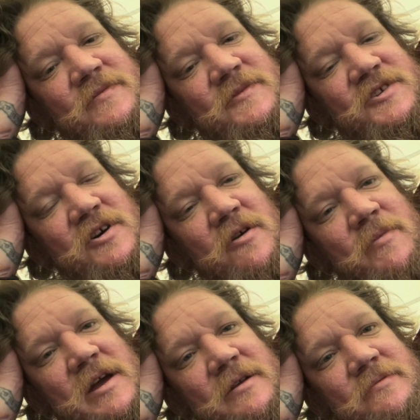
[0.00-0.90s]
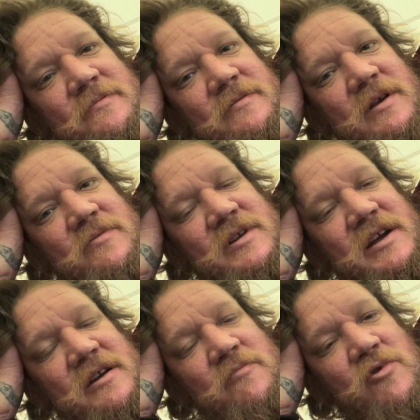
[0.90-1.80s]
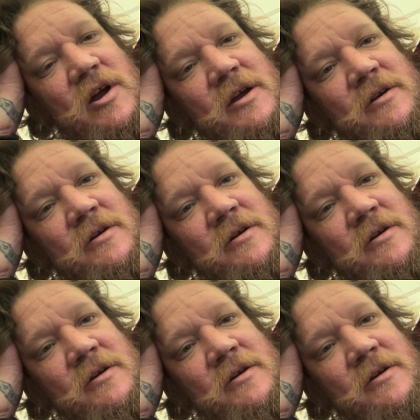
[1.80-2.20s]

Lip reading: Starman. They were taking a break.